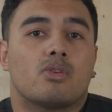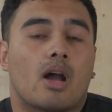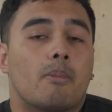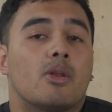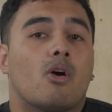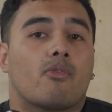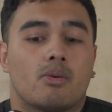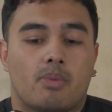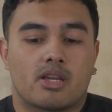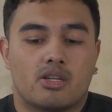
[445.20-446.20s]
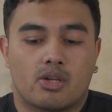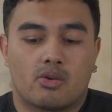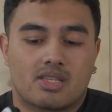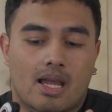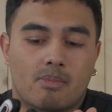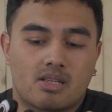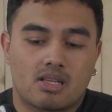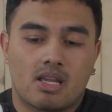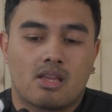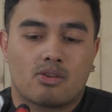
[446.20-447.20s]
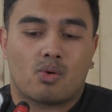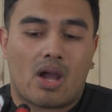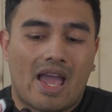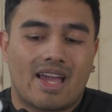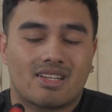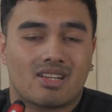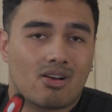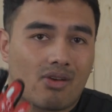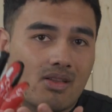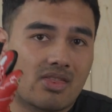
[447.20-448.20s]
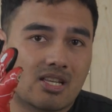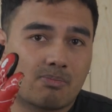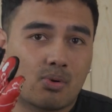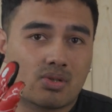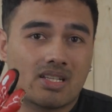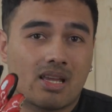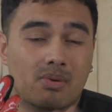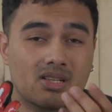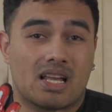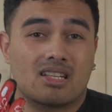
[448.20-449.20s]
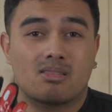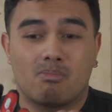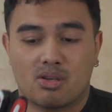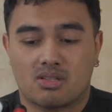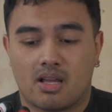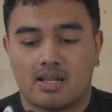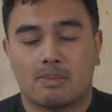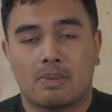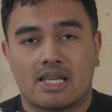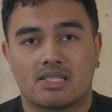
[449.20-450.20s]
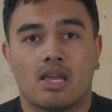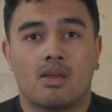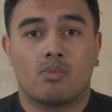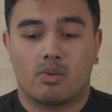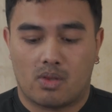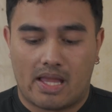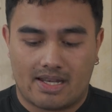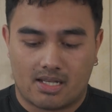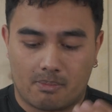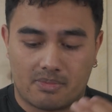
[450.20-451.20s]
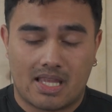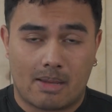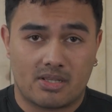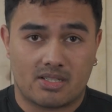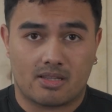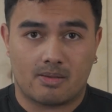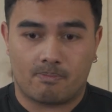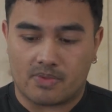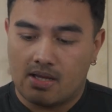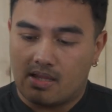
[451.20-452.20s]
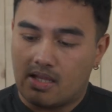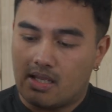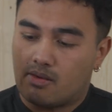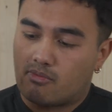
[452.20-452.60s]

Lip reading: coming off your bike, you don't damage your hand around this portion here, because that's the most likely place you will end up damaging them. The